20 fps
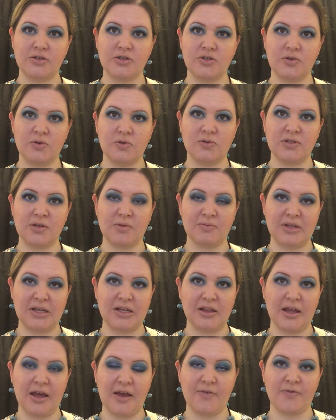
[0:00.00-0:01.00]
do
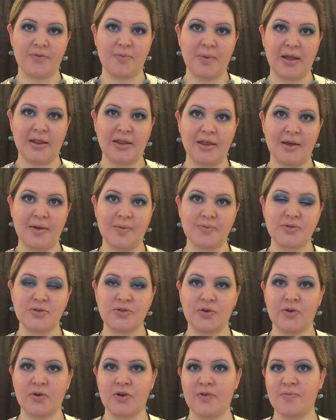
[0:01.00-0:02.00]
something light for my
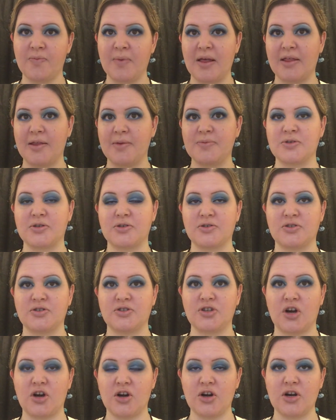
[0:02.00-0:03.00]
lips. Or if my lips are
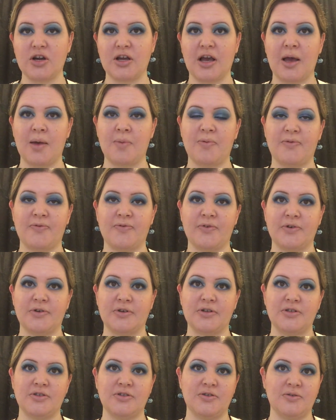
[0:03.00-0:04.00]
dark, I prefer
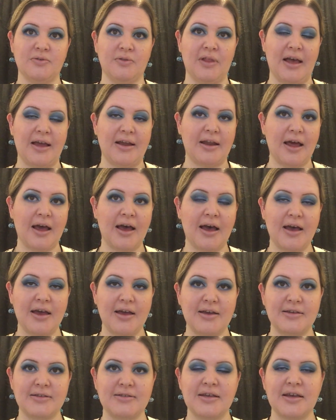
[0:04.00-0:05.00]
to do light
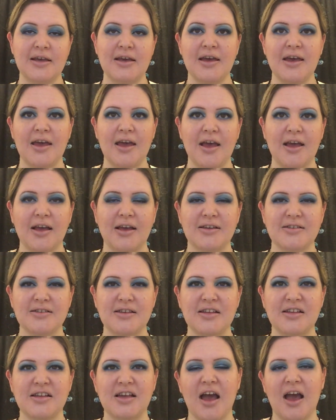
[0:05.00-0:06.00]
eyes, because
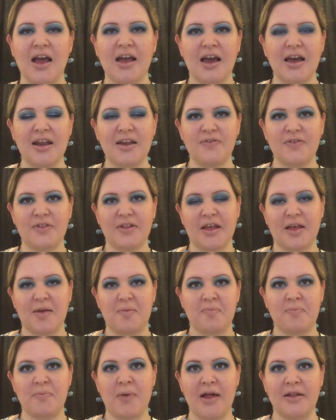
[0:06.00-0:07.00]
I kind of feel like
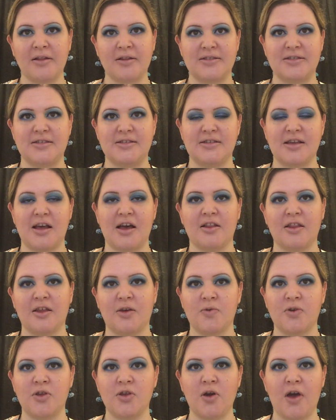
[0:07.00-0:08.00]
it balances out.
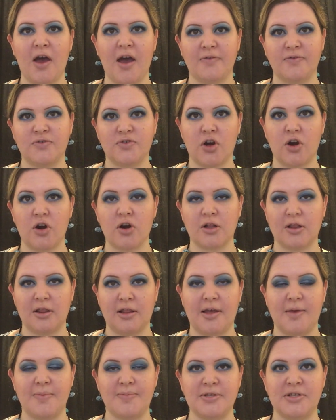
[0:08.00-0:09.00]
Like when you have dark
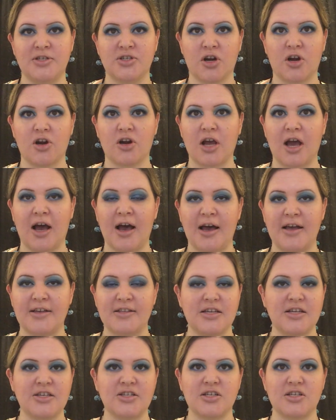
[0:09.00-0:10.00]
lips and dark
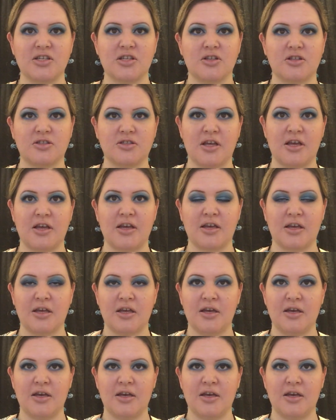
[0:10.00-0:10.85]
eyes, it just looks like